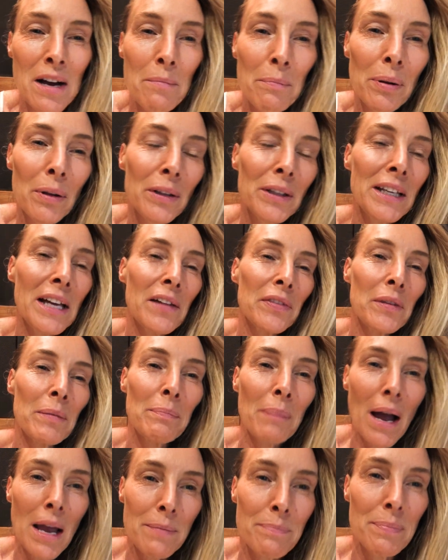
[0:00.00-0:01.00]
pulling out the
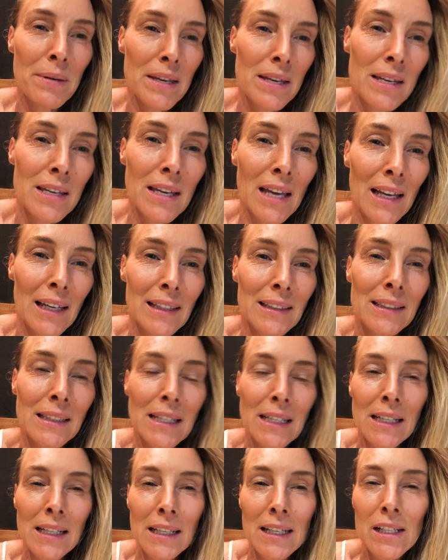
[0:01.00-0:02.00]
piping and
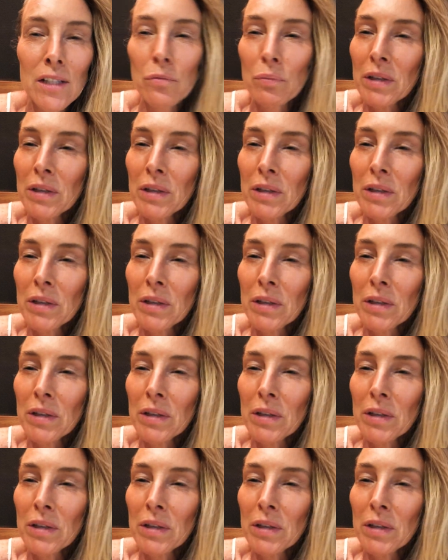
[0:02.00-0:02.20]
he's